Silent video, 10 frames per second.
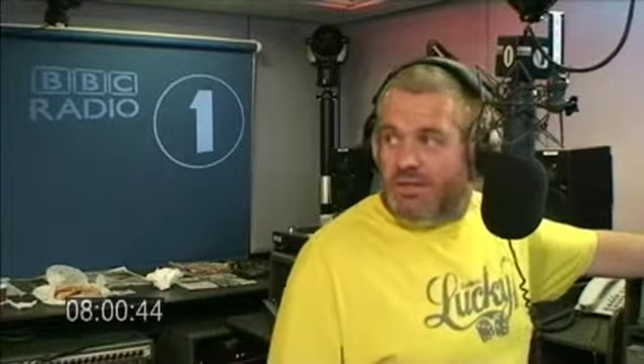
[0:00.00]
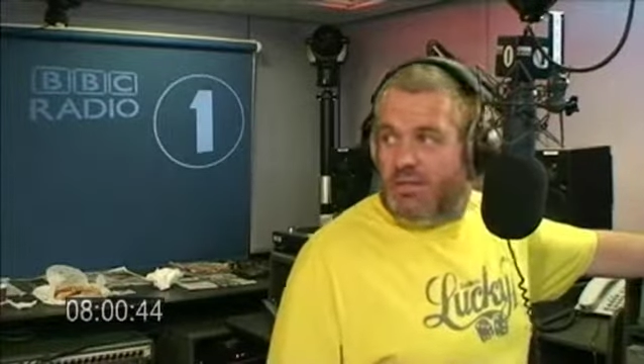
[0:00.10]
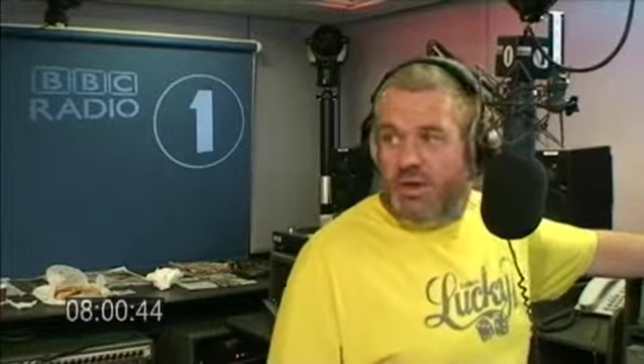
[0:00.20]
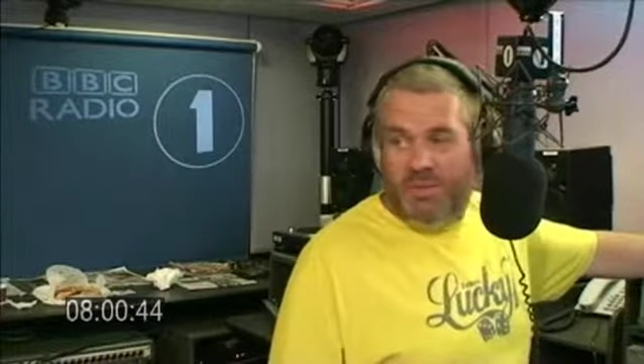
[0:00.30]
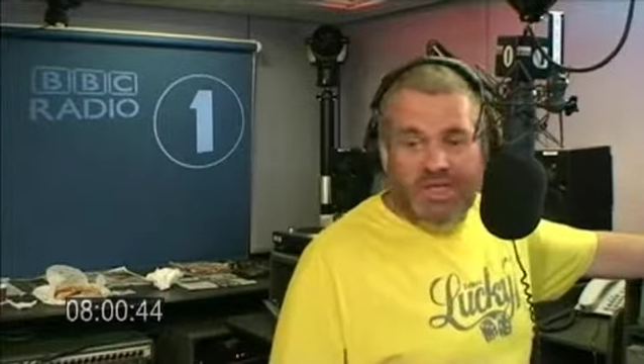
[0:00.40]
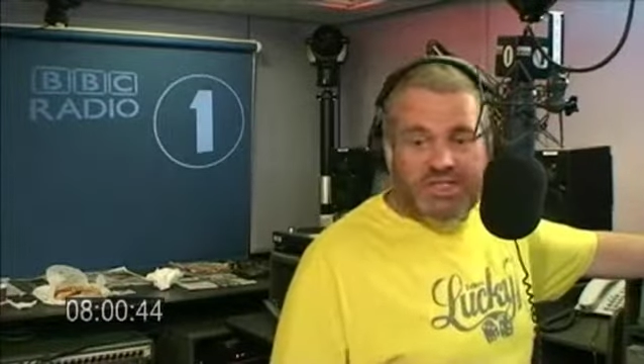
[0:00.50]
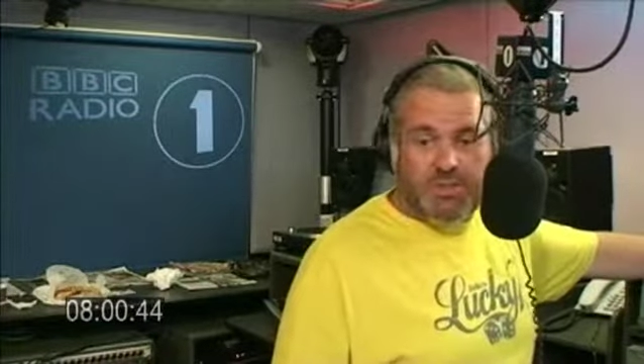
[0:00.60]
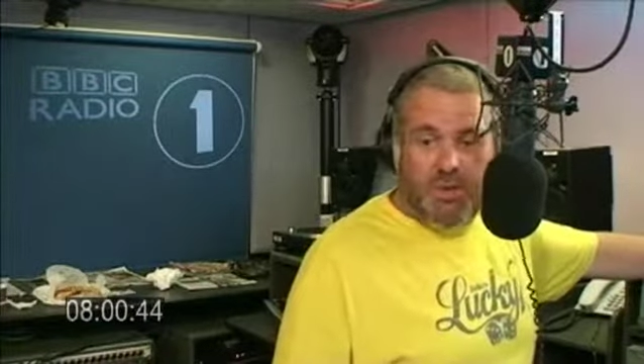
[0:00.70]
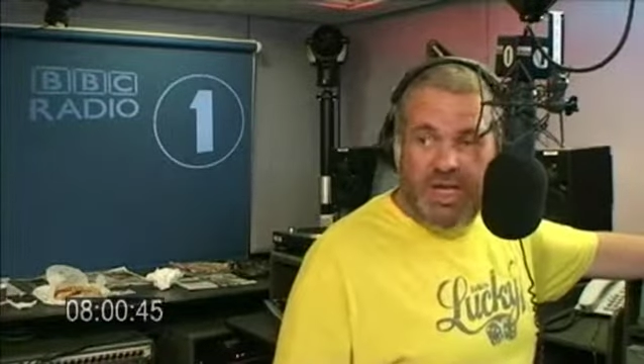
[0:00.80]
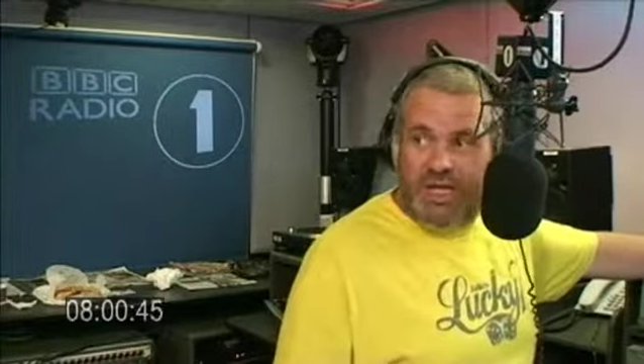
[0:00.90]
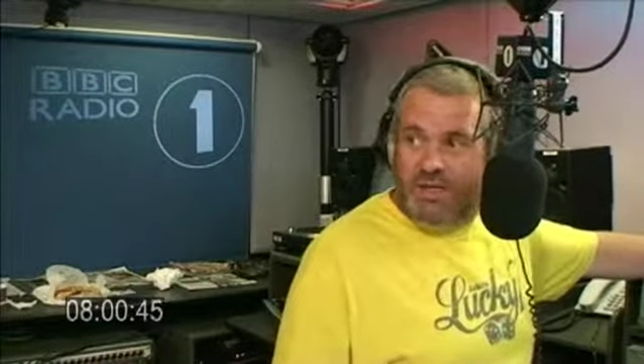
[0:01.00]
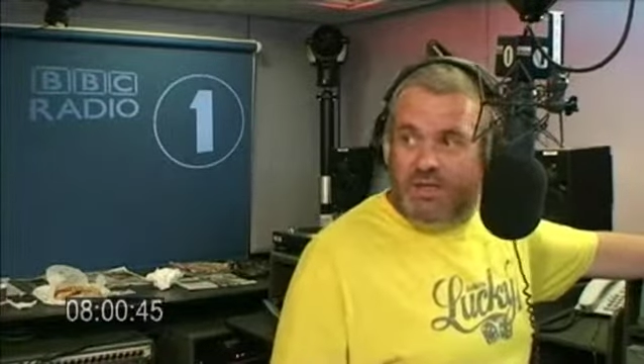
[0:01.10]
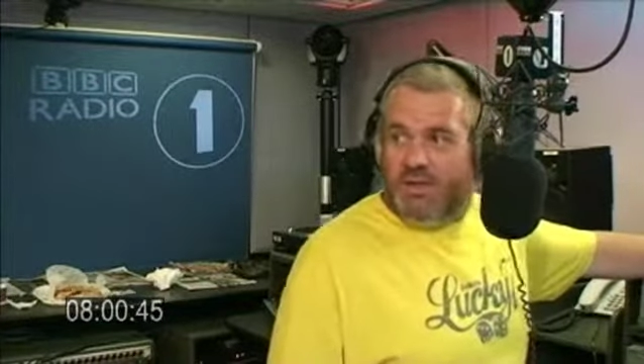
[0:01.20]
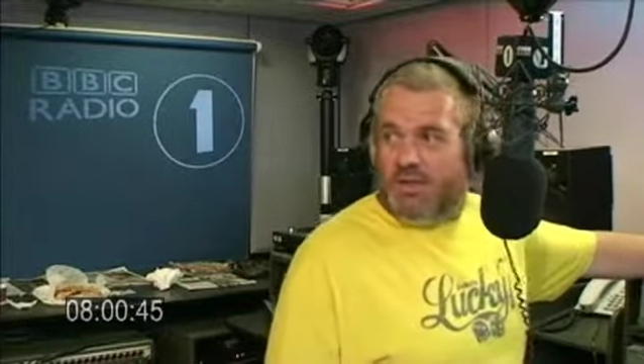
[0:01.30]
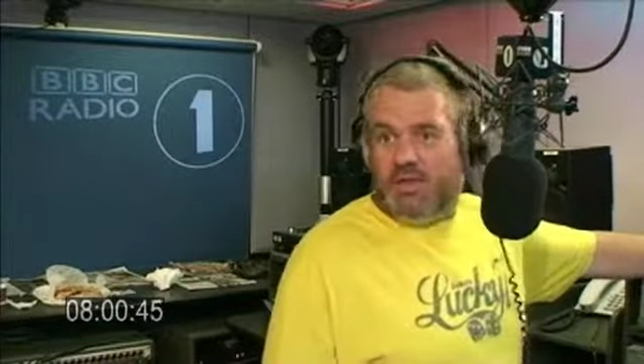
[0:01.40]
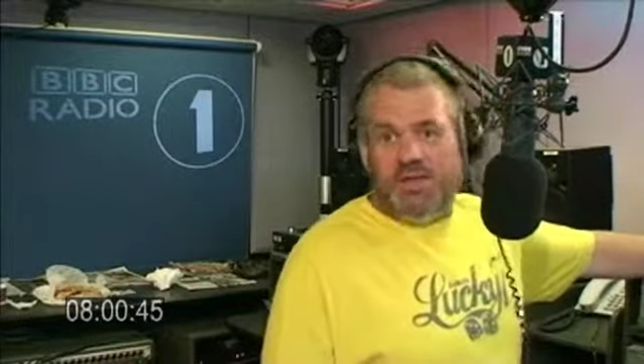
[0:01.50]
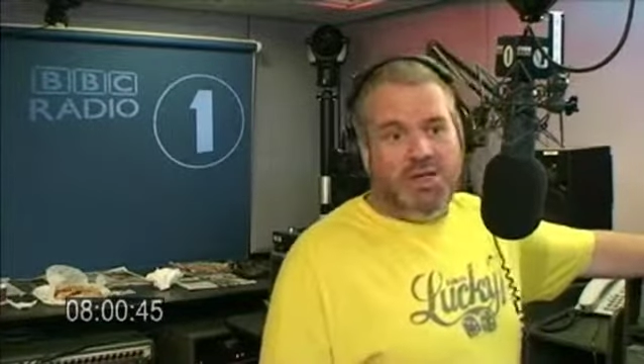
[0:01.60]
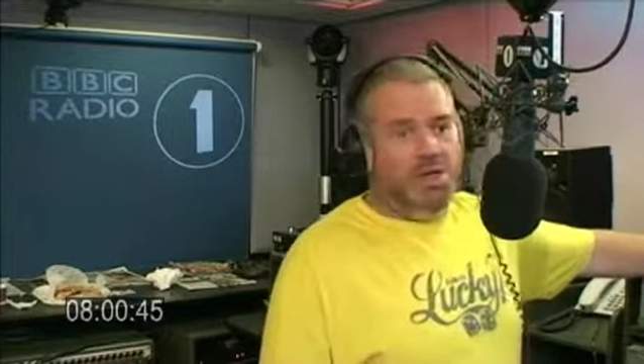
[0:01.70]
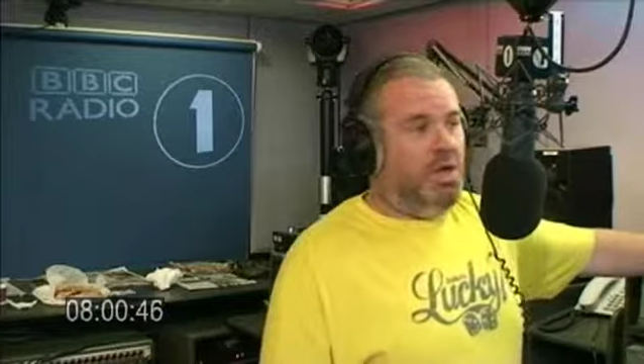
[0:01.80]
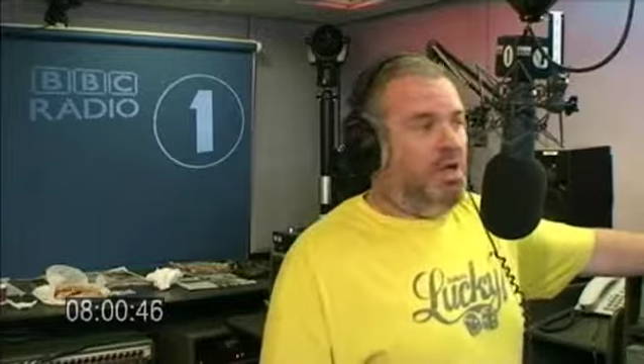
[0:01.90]
We've got to make some money. Oh,
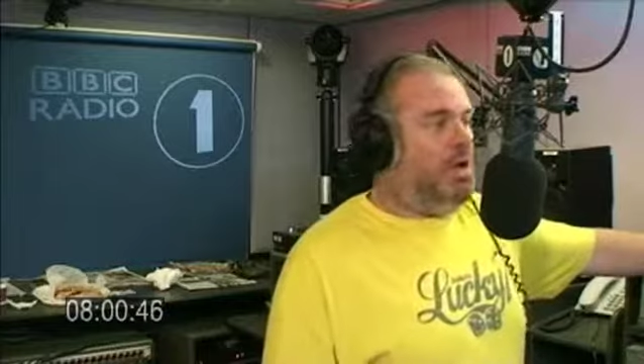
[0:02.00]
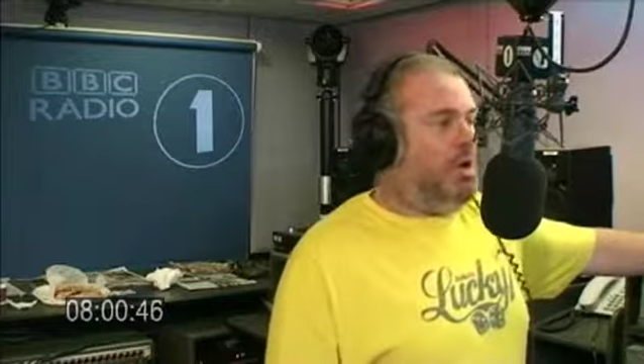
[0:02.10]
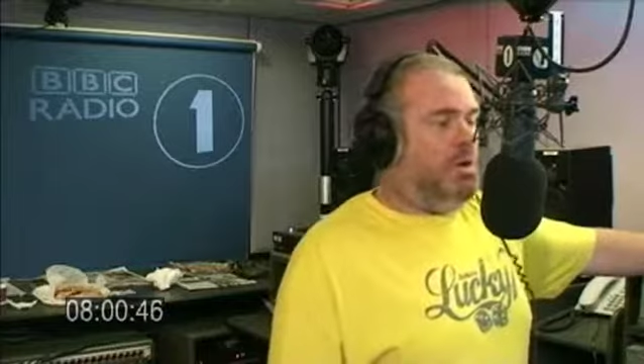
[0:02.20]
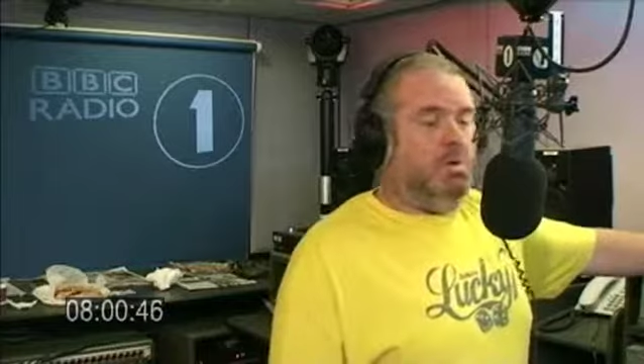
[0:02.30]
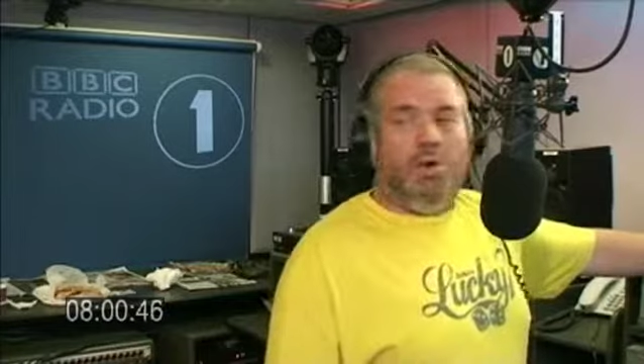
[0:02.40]
yeah. World.